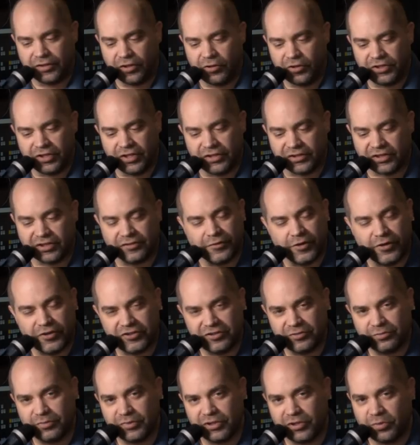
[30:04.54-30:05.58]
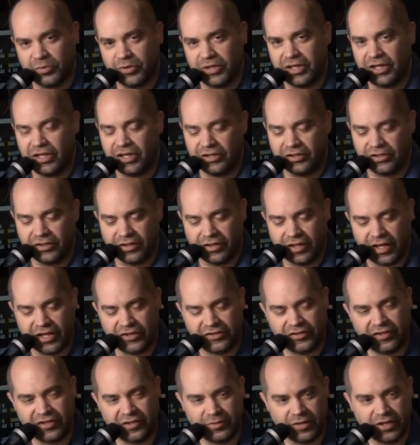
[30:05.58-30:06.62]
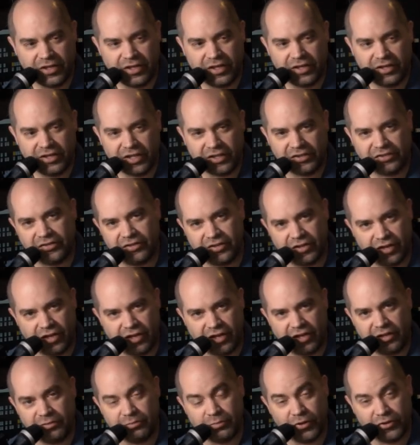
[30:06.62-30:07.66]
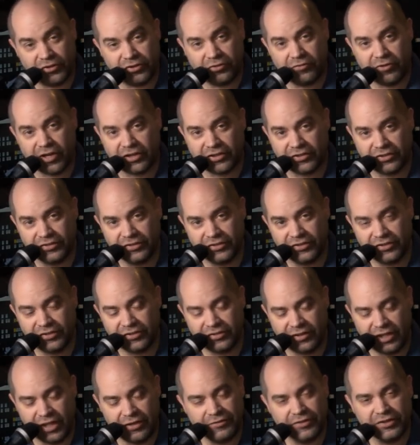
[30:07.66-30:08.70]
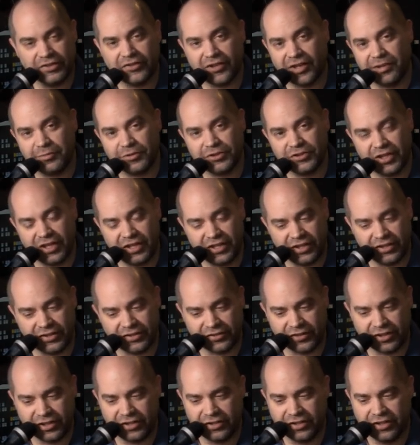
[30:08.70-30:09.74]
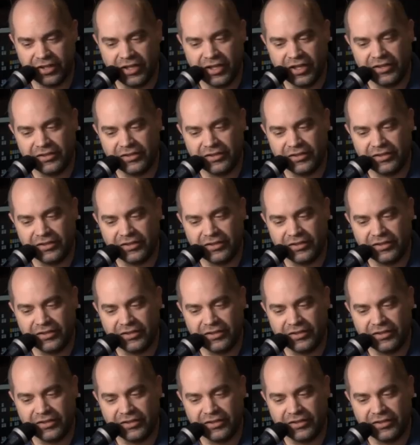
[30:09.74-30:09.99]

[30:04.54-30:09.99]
so it does conversion between H D M I and S D I, both directions, even simultaneously.